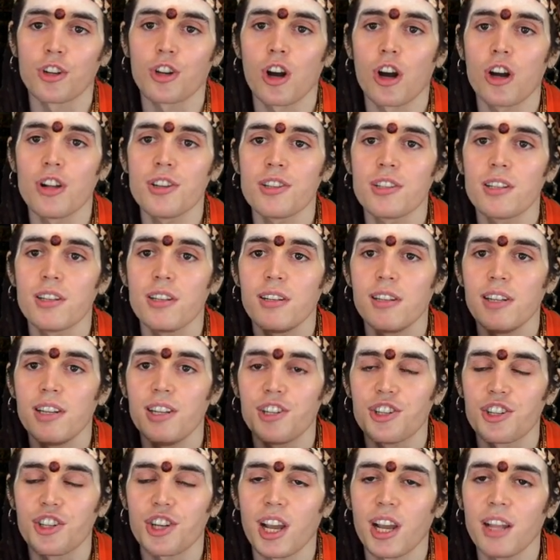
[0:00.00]
Constantly
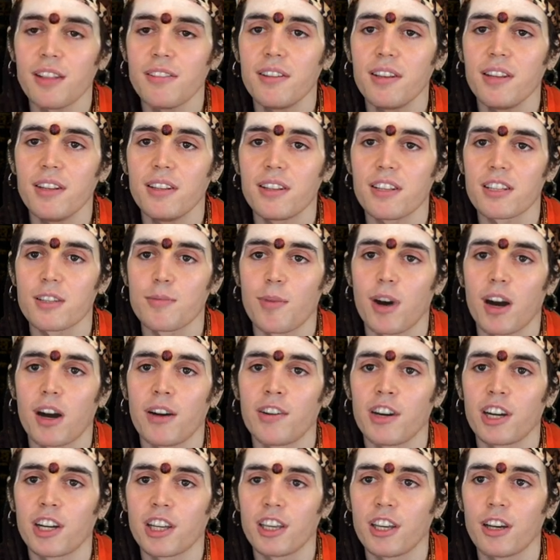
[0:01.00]
chanting this
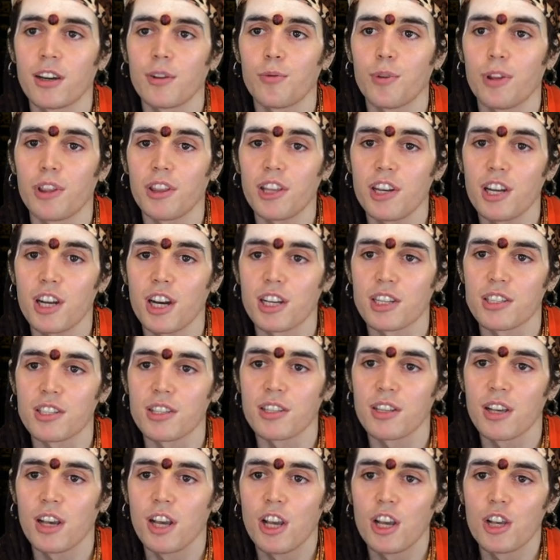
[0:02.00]
Mahavakya within
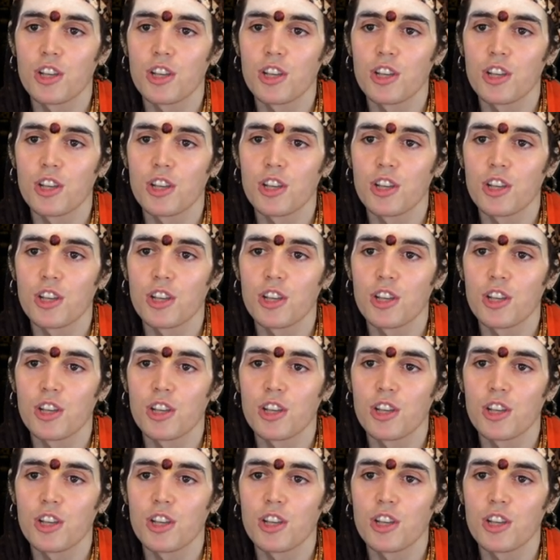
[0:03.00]
us,